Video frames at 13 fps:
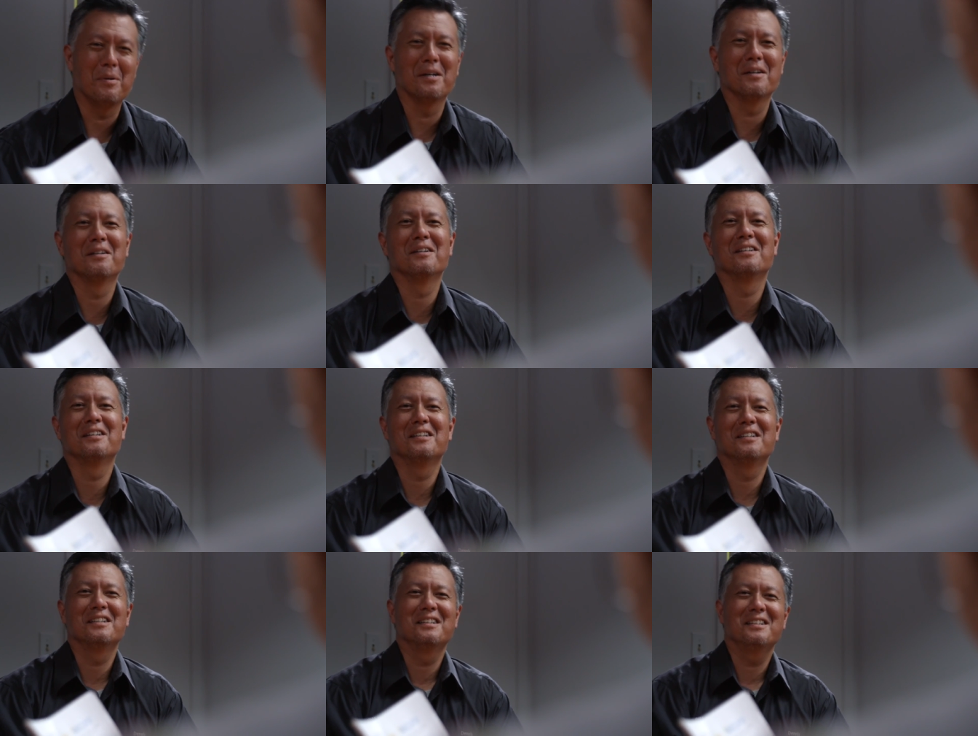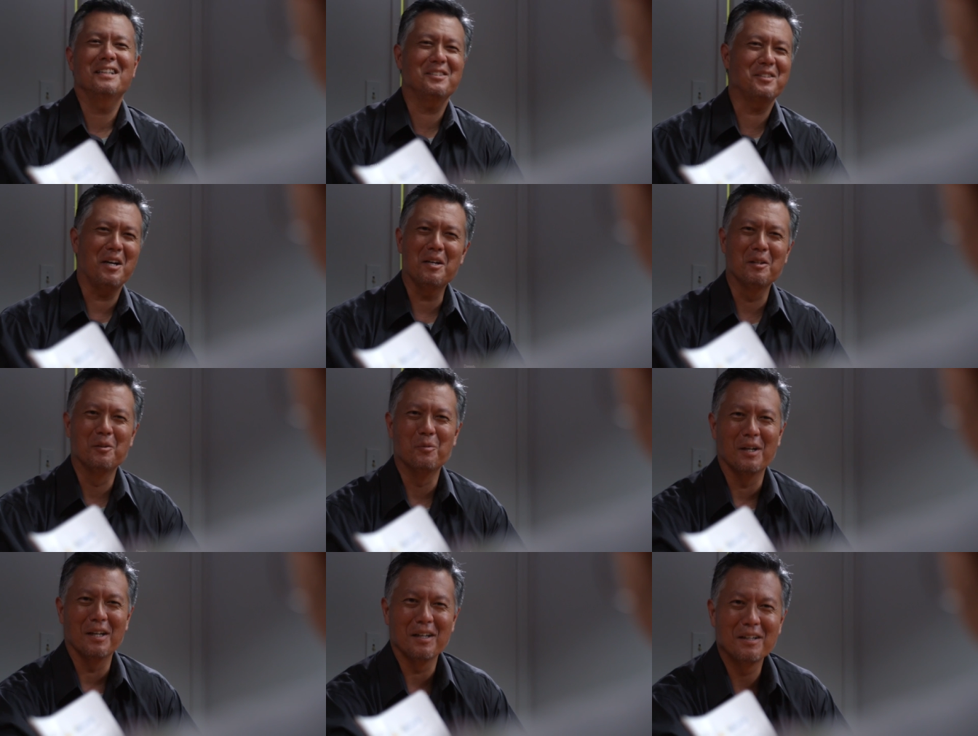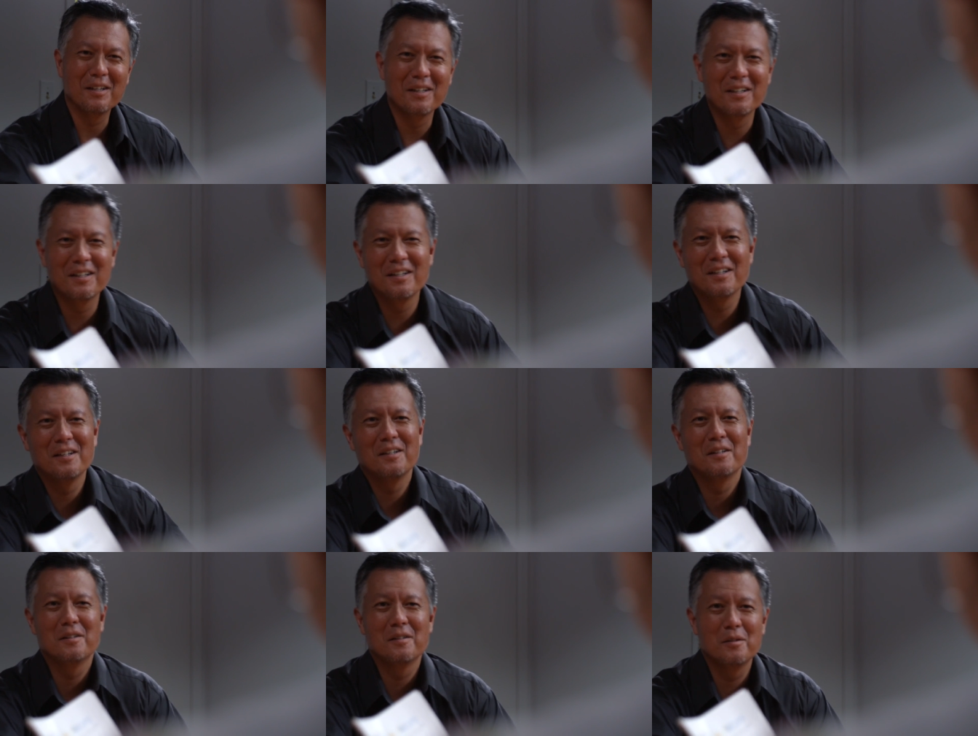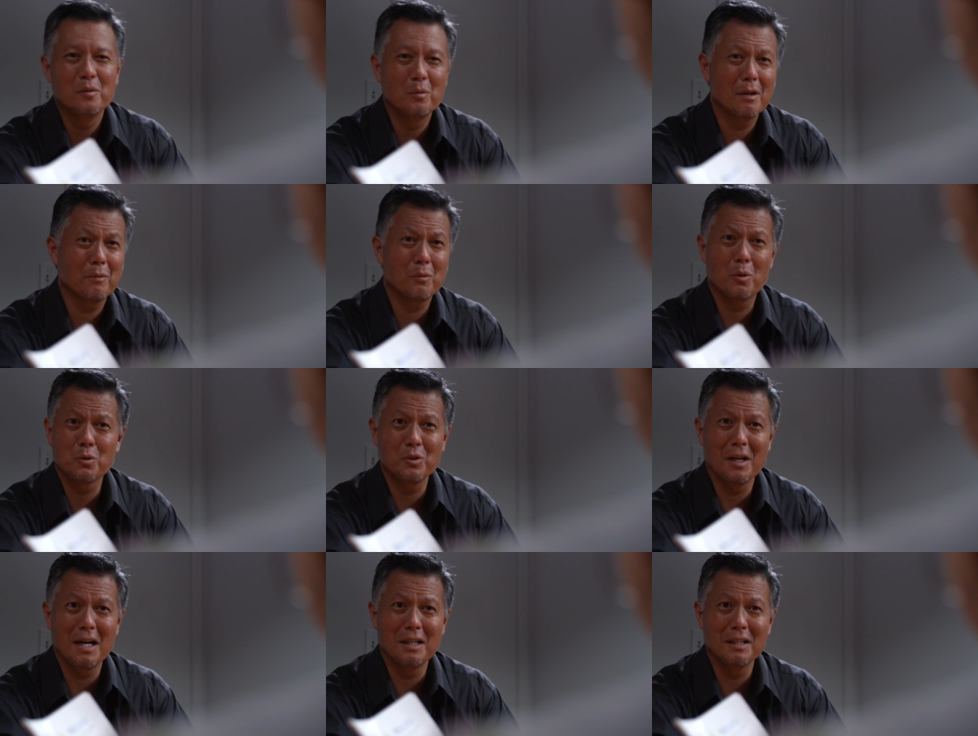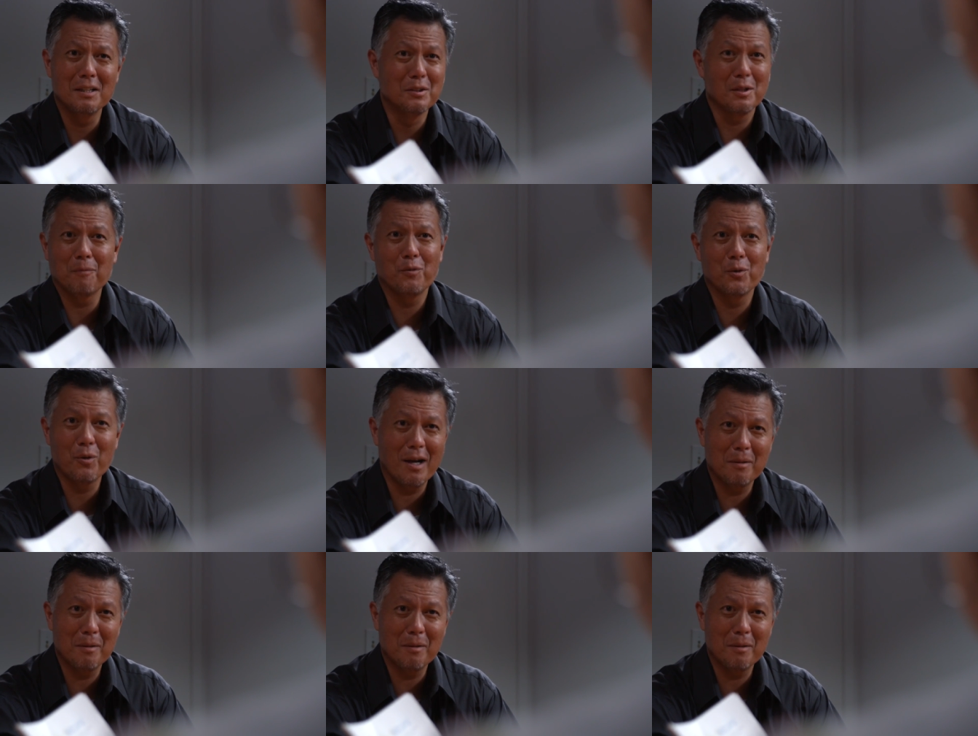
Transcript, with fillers: Hapa. That's the island way. Whatever grows on the island is up for